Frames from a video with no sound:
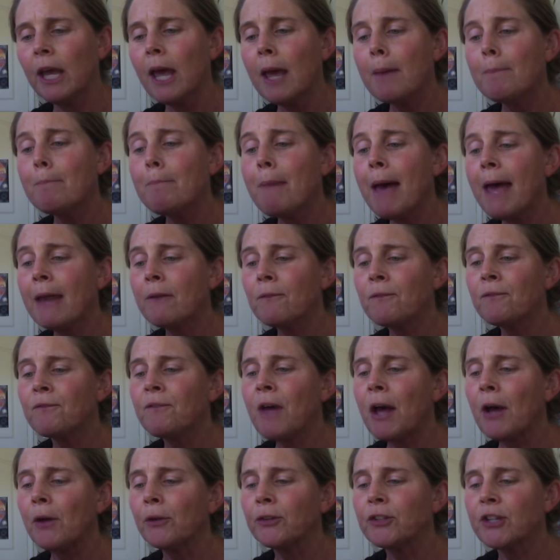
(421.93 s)
Men
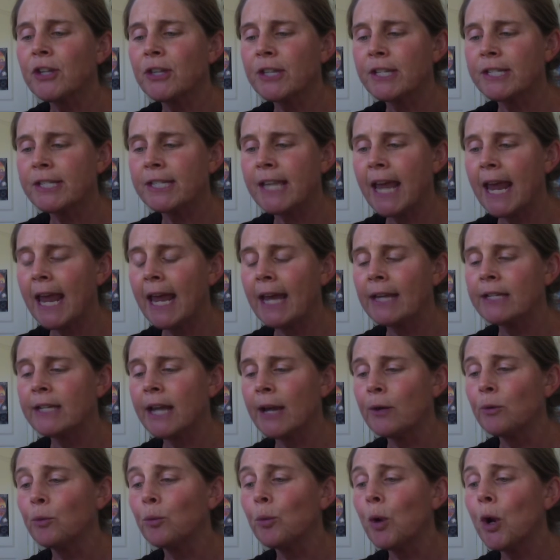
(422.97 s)
fell to the sand
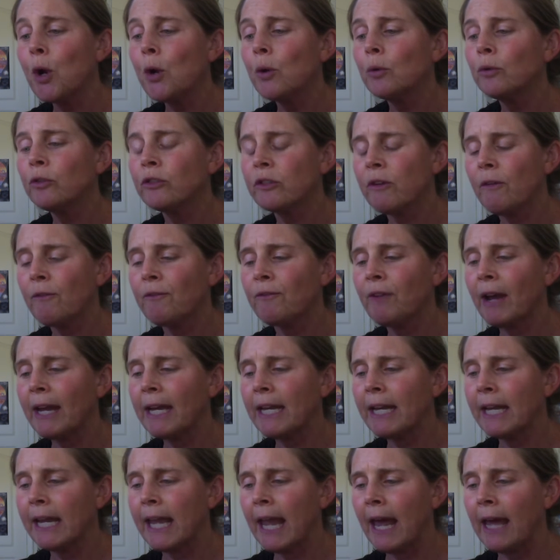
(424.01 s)
and rose to fight
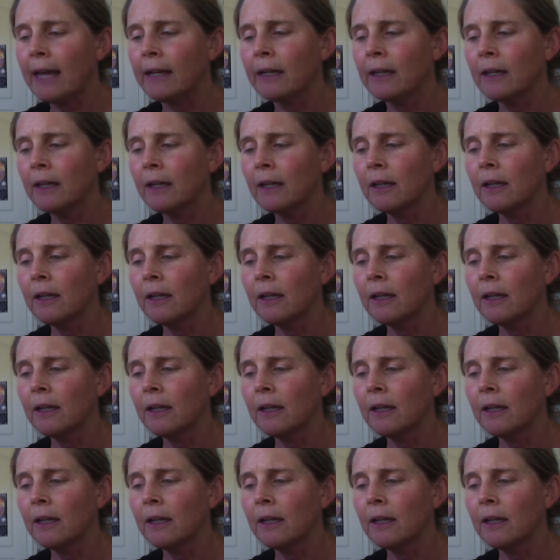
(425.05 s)
again.